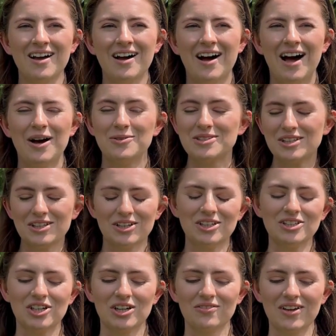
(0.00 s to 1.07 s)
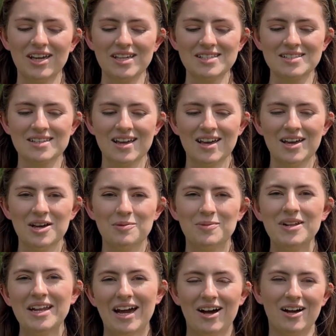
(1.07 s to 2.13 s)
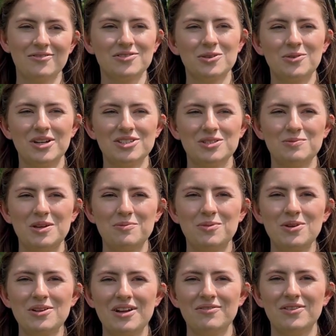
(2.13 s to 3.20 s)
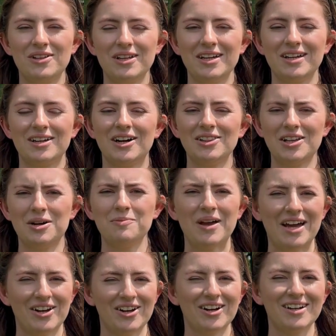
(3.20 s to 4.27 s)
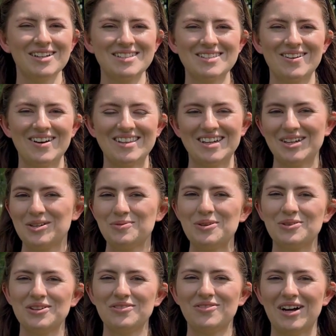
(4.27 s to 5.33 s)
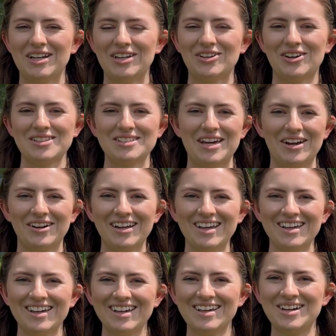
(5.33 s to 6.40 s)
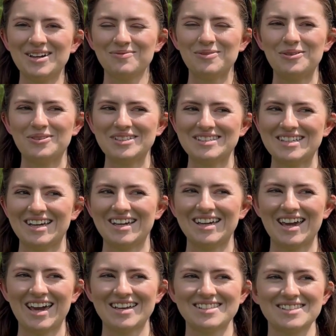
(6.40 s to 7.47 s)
I was a little nervous, but now after watching people, I feel like a lot better. So I think it'll be really fun and not scary, but we'll see, I guess.